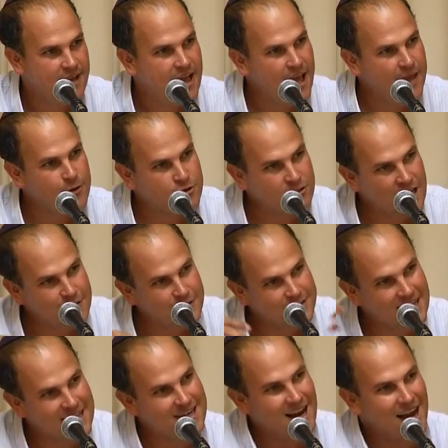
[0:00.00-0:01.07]
And there's a lot of
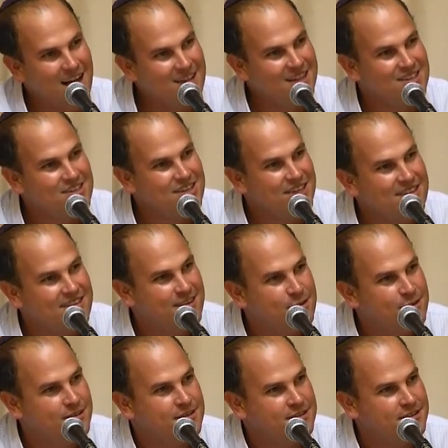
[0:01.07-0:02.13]
psychology into
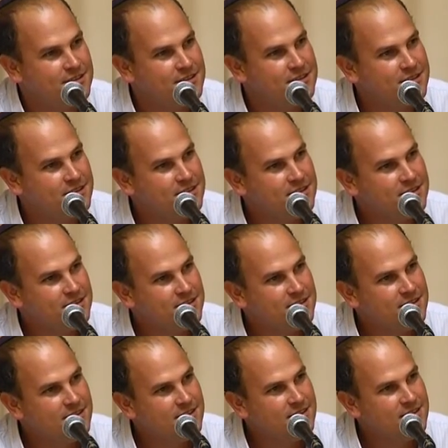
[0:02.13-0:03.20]
this.
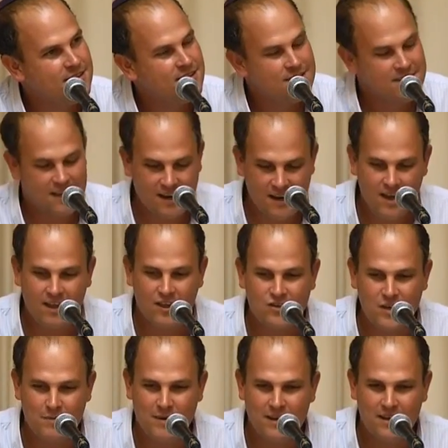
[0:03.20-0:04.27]

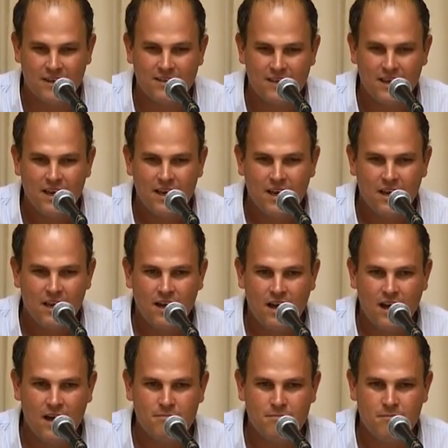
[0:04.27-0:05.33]
Psychology, because
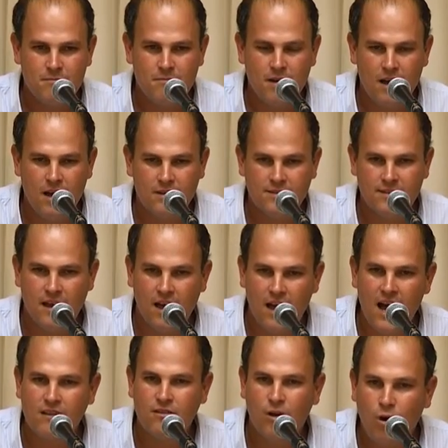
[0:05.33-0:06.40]

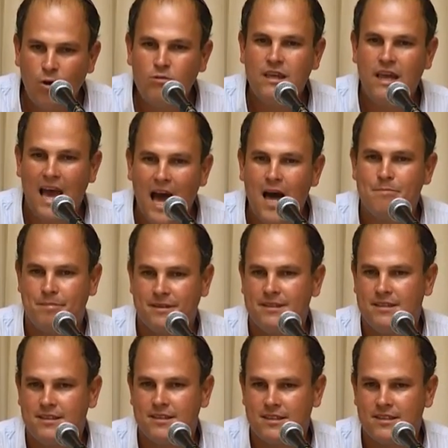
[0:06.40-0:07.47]
tzarat only
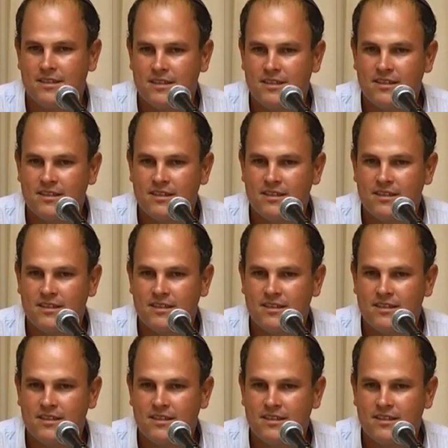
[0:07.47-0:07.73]
happens,